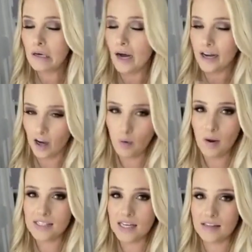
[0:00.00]
I hope I
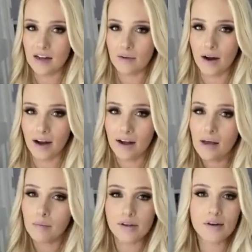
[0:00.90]
said that right.
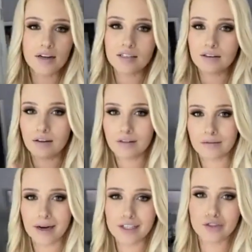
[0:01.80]
But you guys are on the
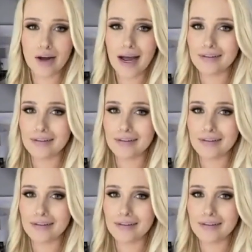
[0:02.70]
right track.